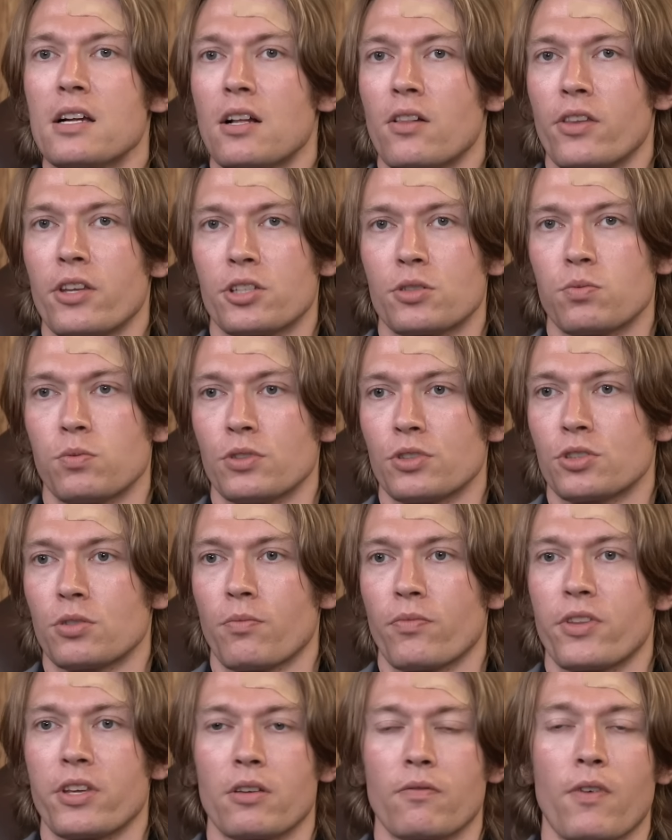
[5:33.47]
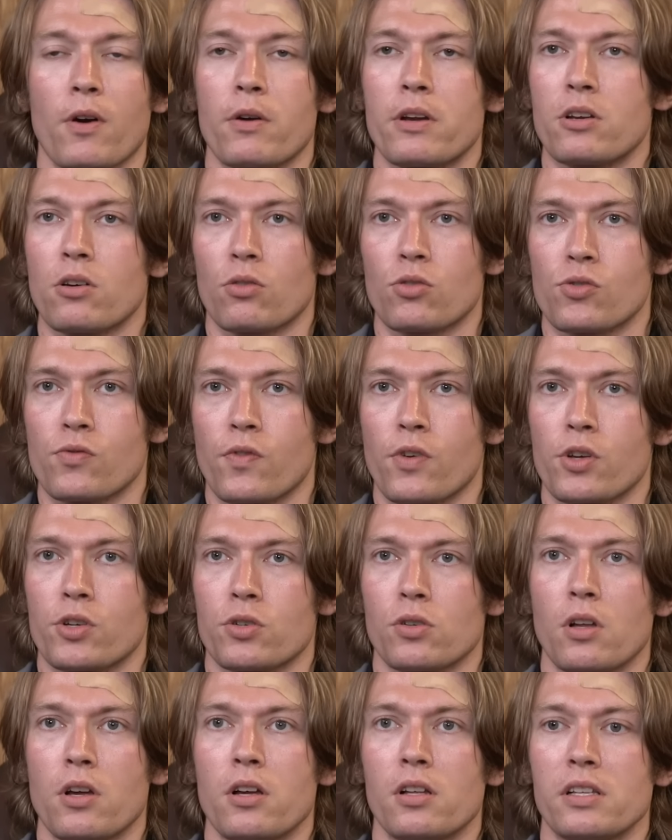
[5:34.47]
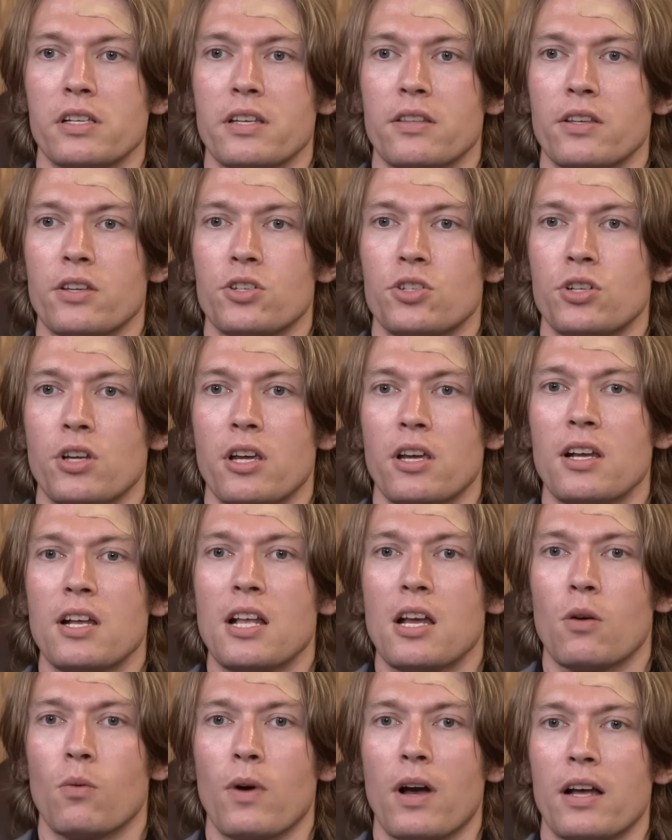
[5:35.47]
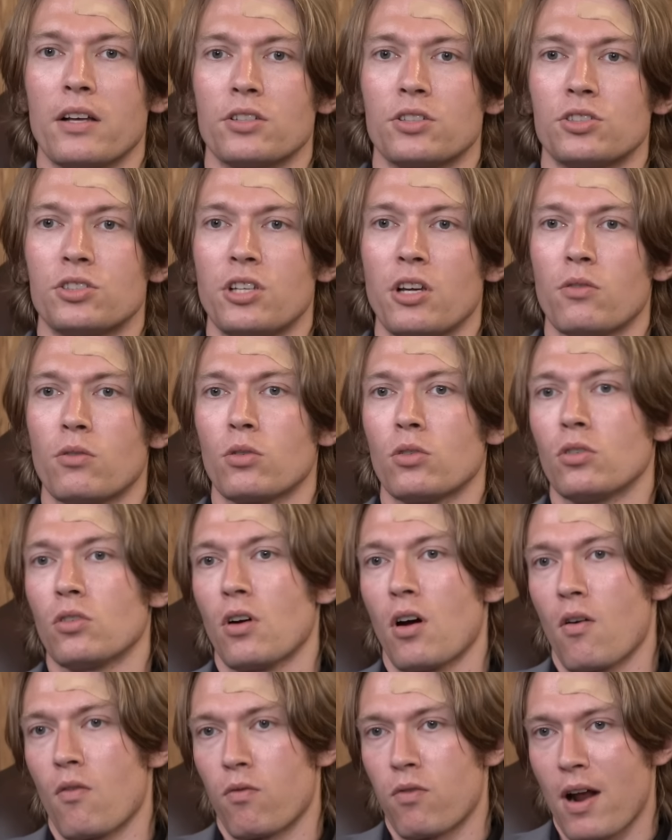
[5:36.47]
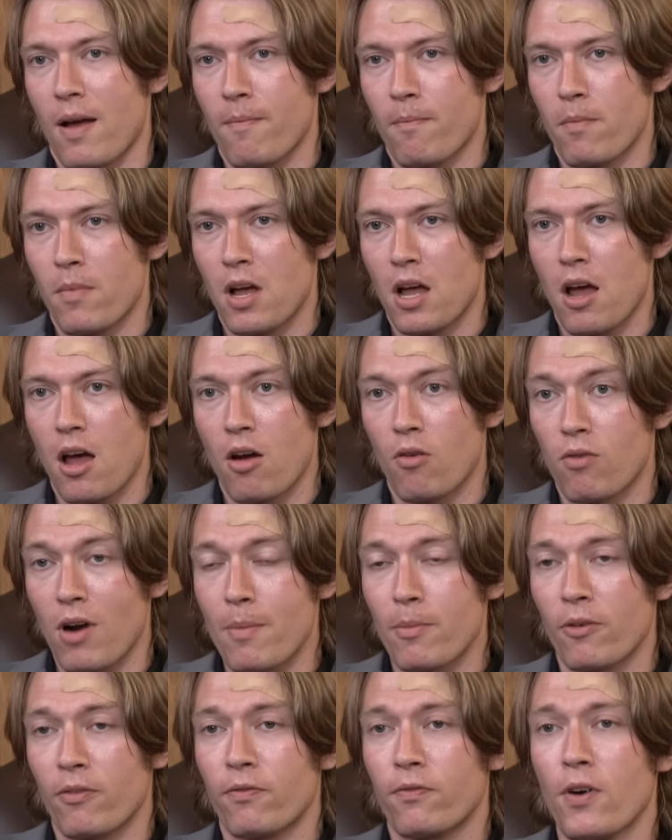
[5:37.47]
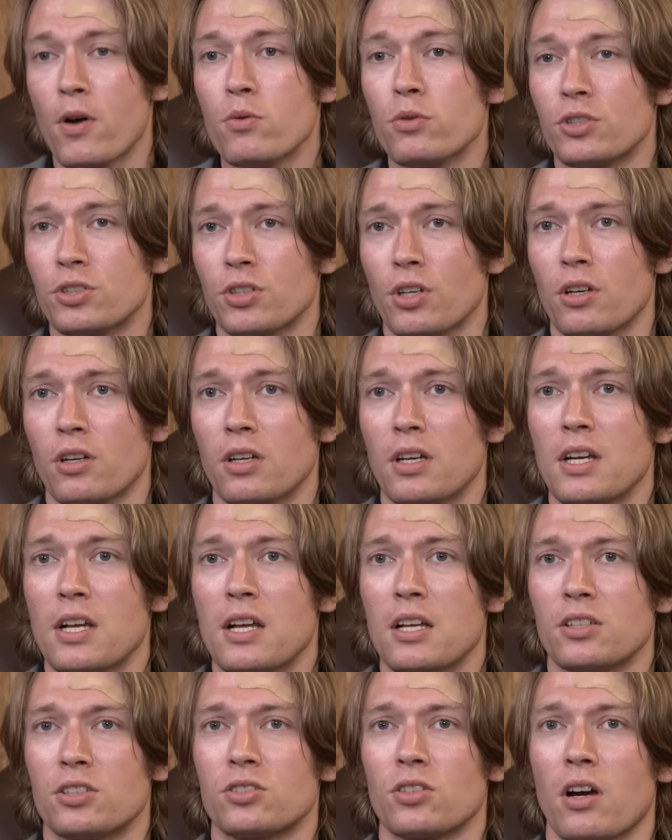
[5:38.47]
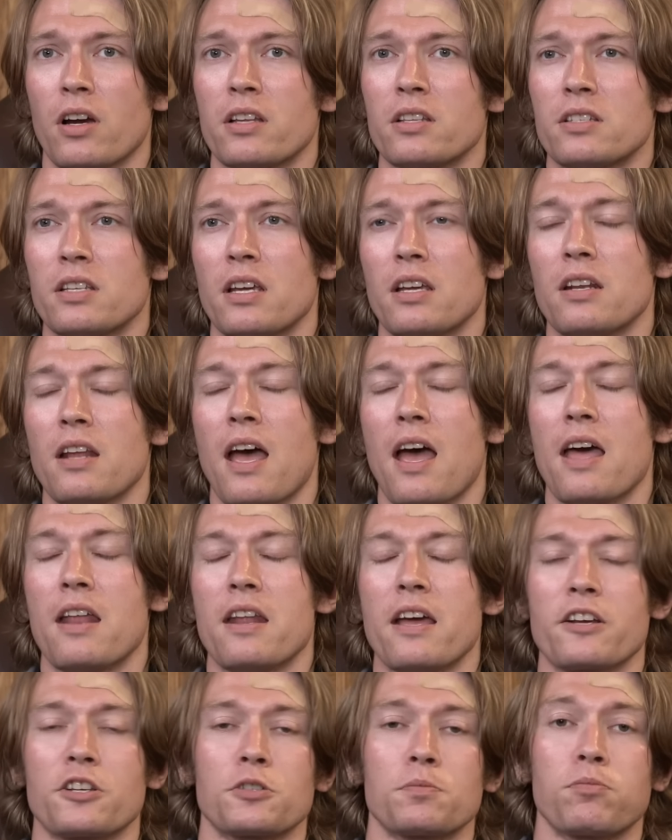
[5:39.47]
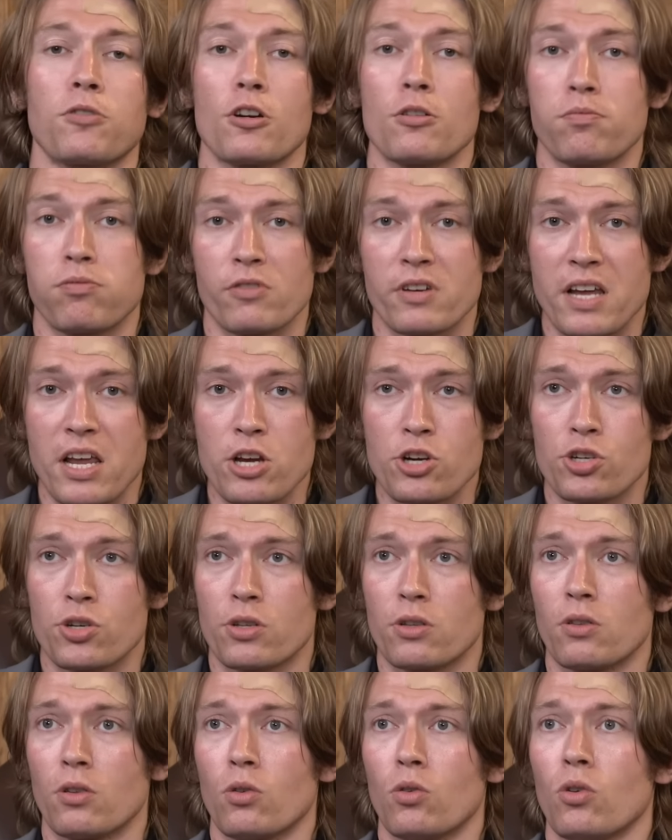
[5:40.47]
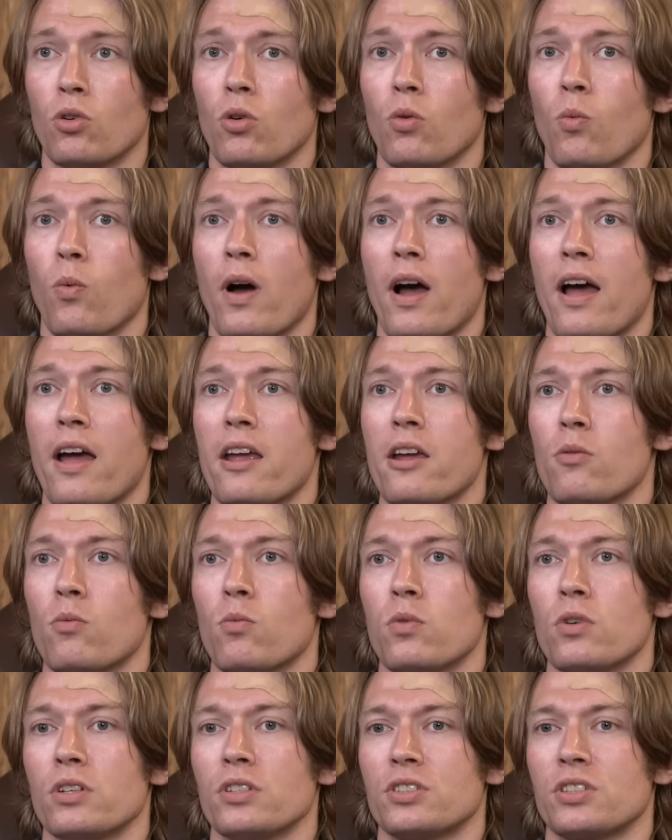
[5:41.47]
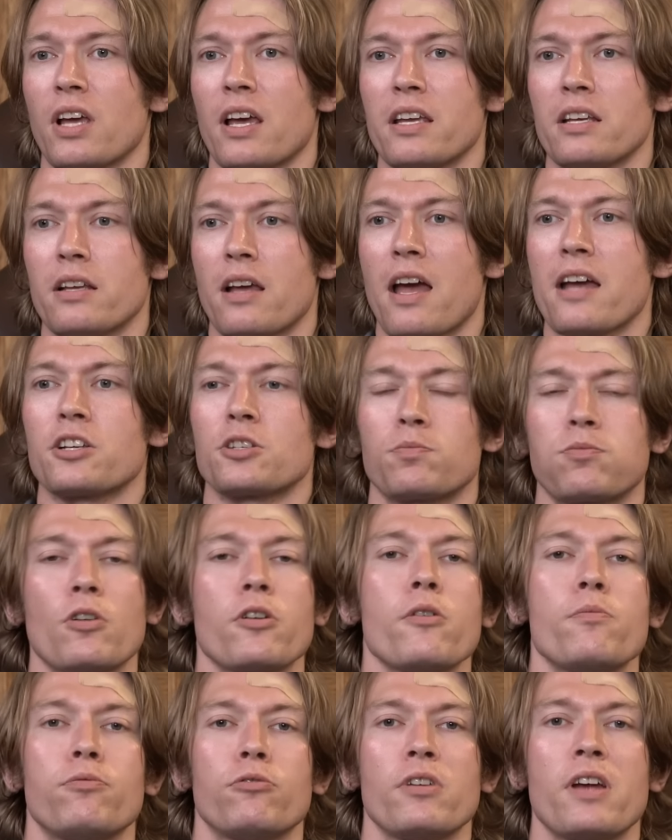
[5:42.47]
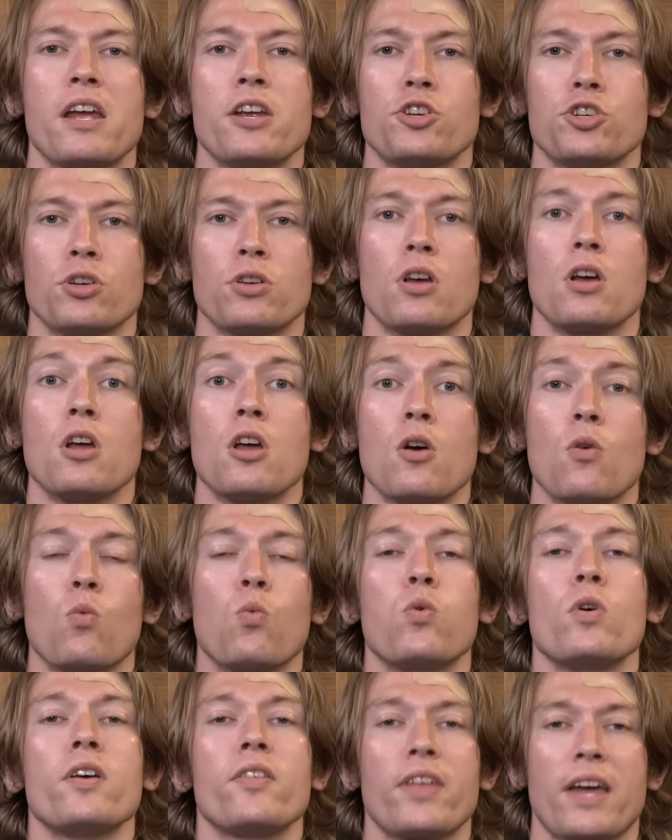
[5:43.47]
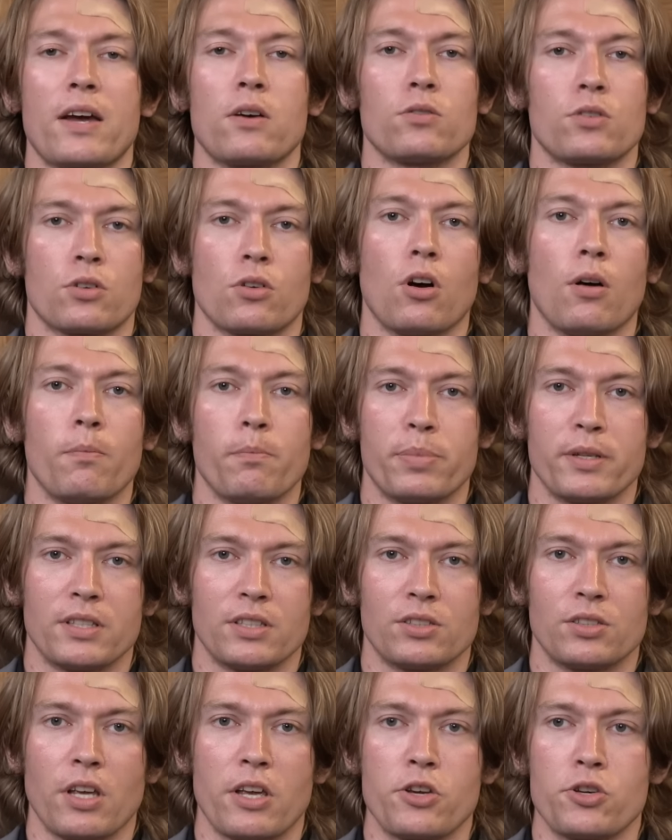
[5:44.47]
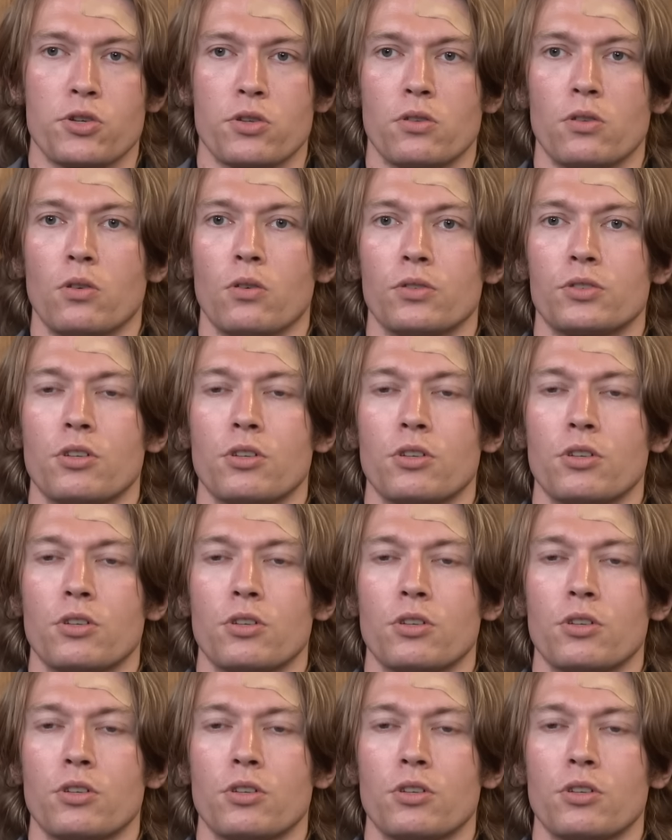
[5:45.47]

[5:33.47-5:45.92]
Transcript: This was something very controversial earlier this year, where Cyril Ramaphosa signed in an expropriation law where it was a expropriation without compensation law.